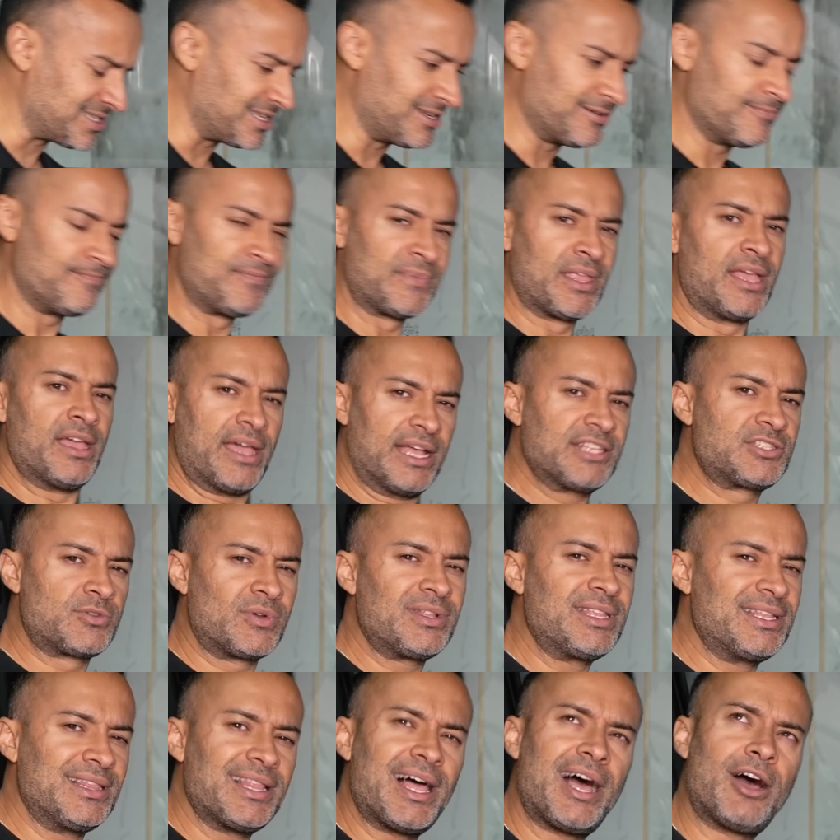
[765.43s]
And it's
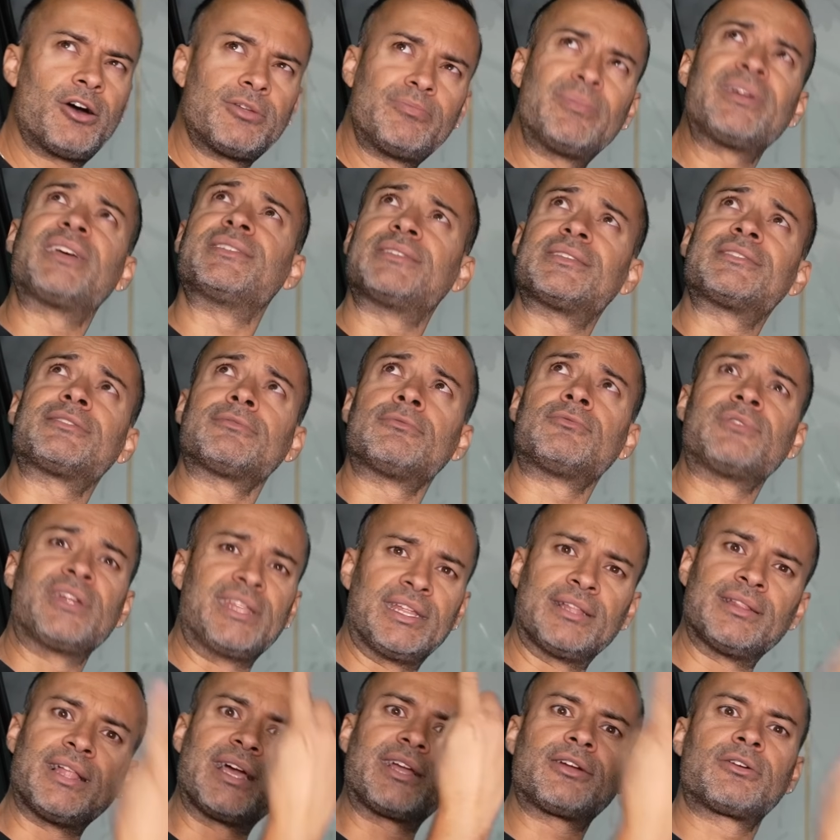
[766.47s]
really loud because it's
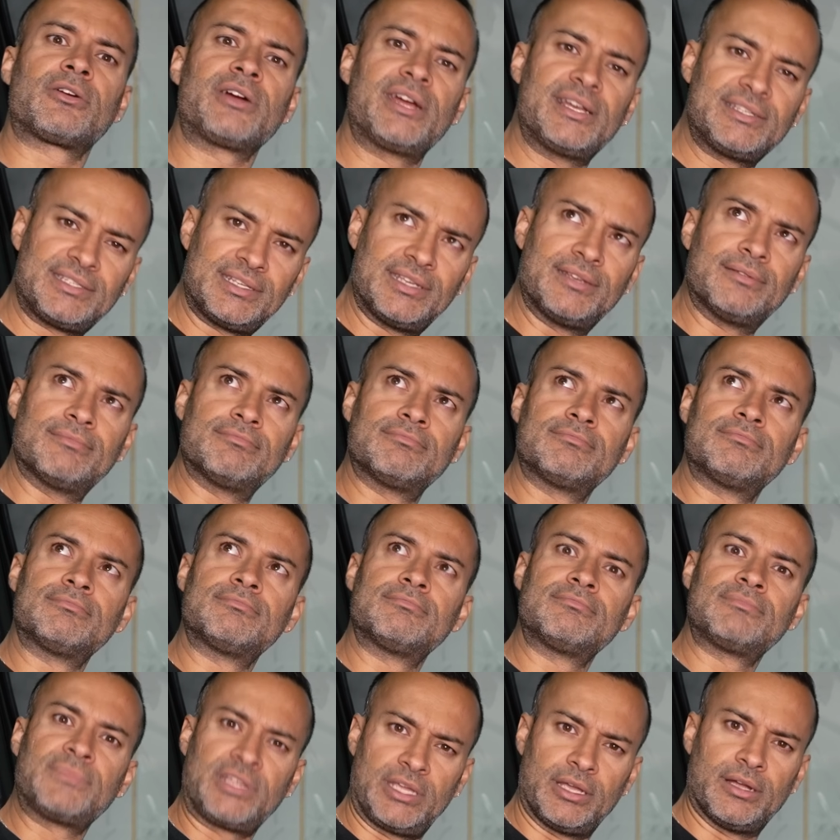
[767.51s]
raining like crazy
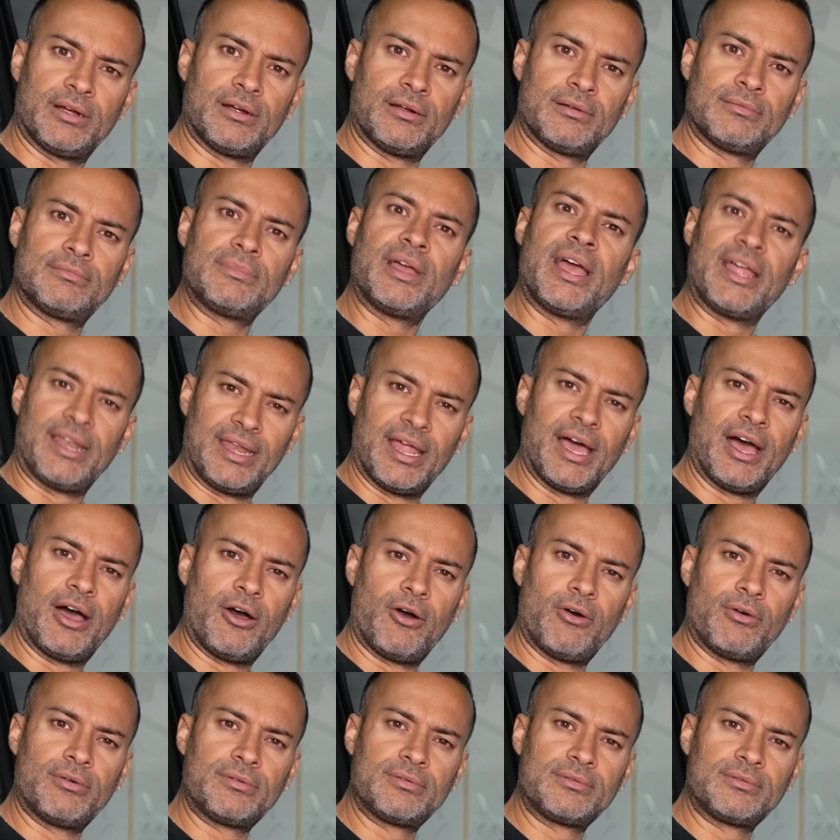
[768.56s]
here and now.